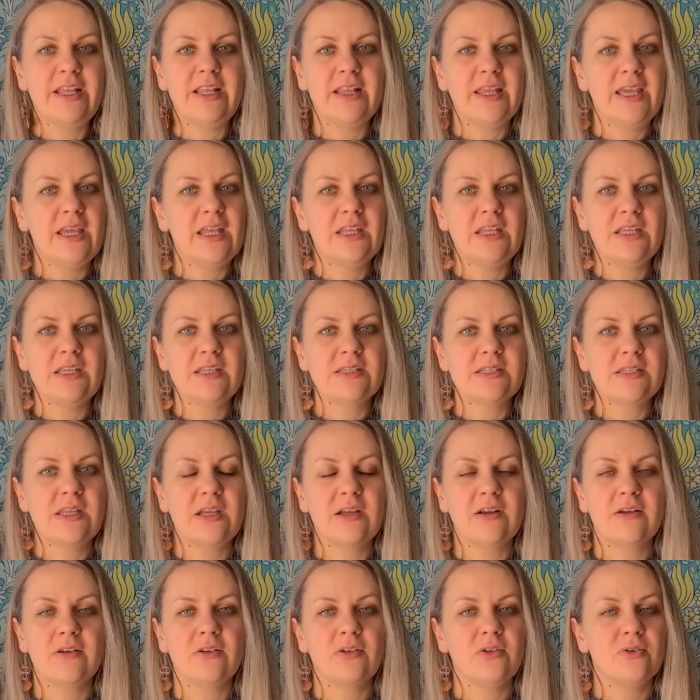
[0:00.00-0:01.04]
ladies.
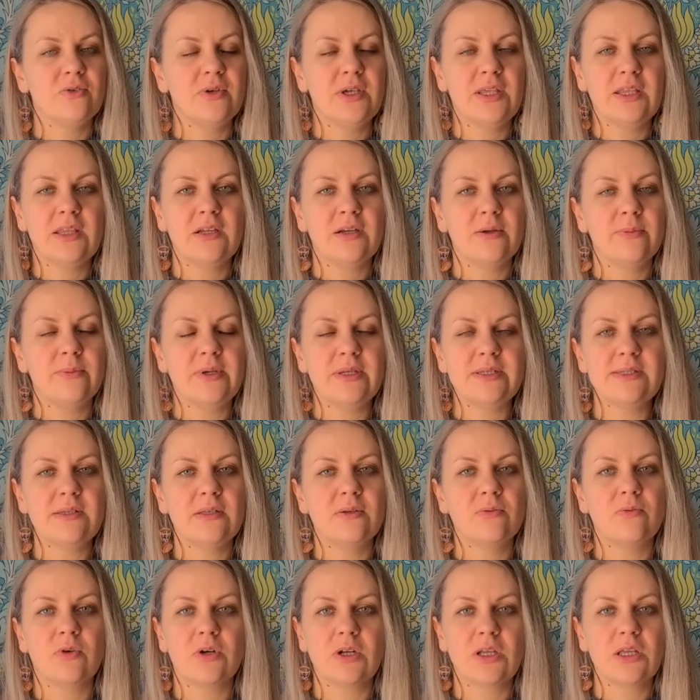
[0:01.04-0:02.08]
They're doing their best
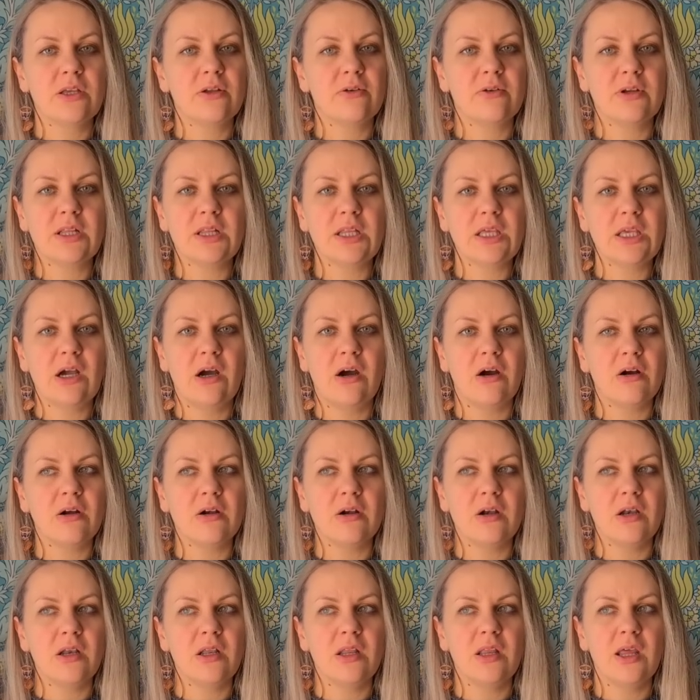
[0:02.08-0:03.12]
and working really
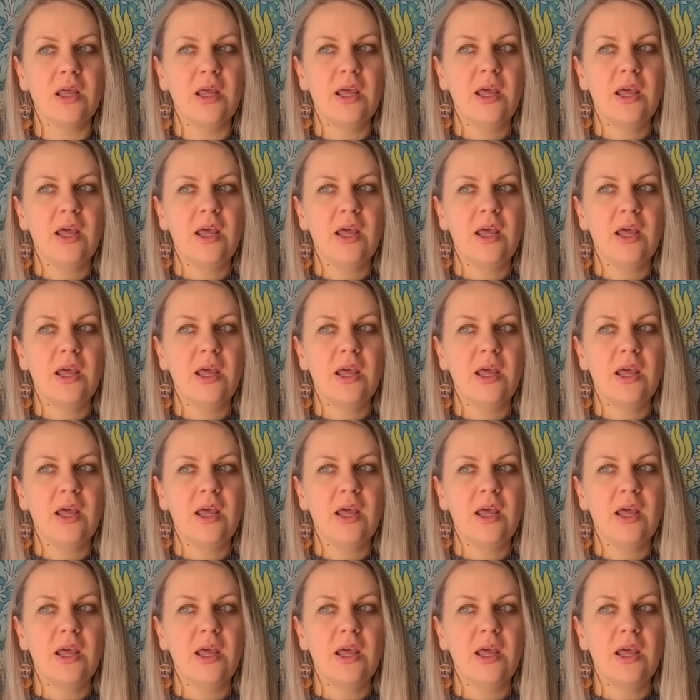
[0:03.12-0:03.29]
hard.